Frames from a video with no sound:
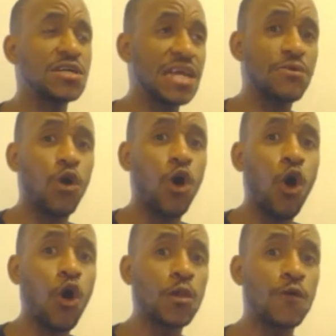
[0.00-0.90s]
They were
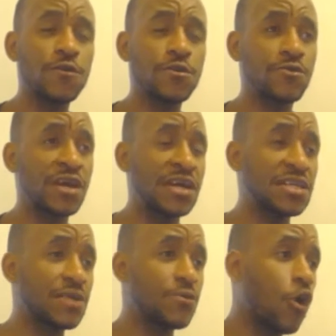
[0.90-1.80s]
all over the
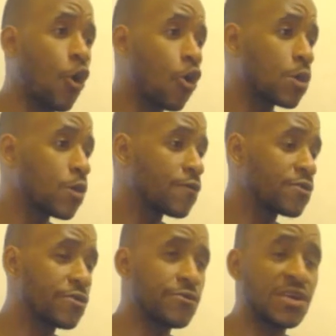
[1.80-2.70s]
ring. They were all over
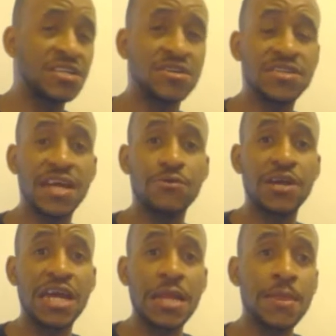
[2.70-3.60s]
the arena. They
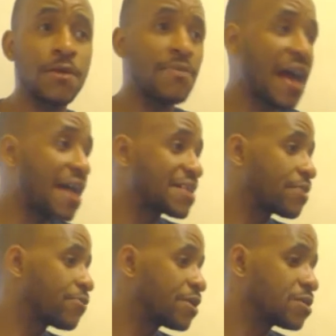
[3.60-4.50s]
were in the back.
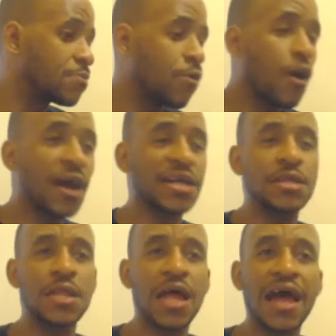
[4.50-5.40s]
They were in the
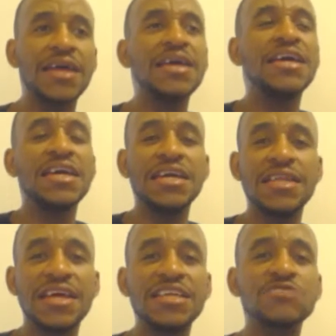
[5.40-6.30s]
parking lot.
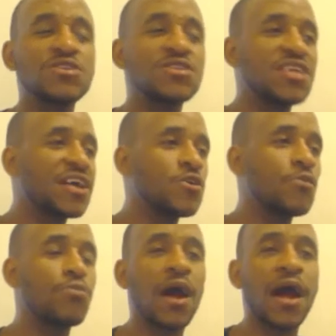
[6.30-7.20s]
It ends with
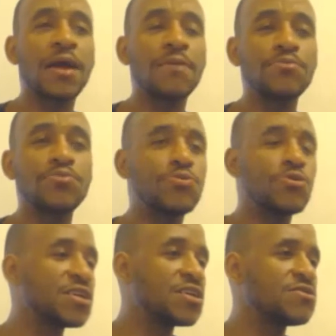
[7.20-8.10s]
Daniel Bryan
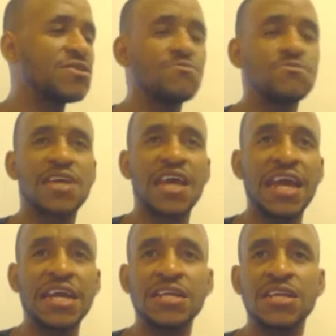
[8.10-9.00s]
putting
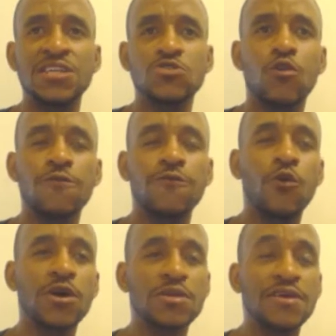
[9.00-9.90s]
Kane into a
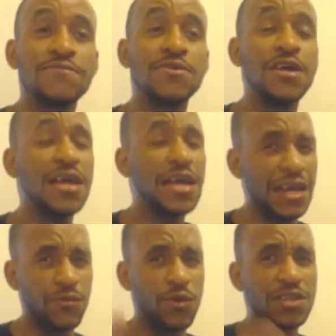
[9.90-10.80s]
forklift.
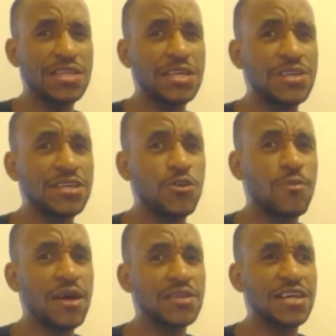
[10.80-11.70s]
And one thing we didn't know
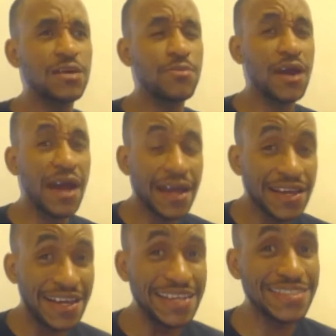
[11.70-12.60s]
about Daniel Bryan,
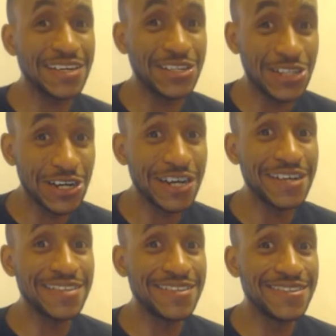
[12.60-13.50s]
he's a
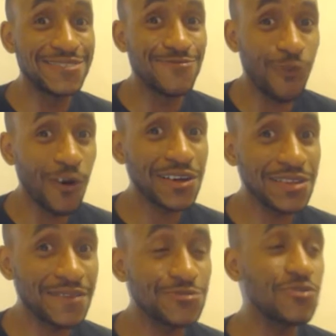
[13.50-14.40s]
good
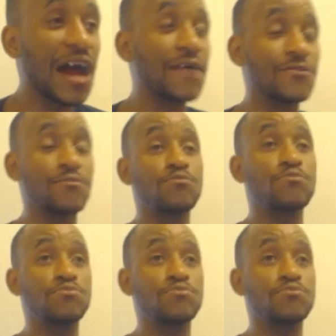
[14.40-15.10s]
forklift driver.